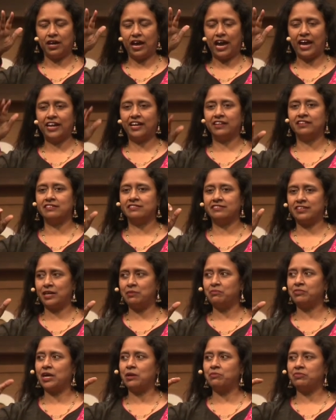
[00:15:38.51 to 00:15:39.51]
and at the
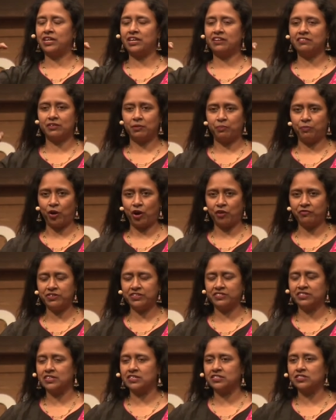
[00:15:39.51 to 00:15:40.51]
same time takes the profits and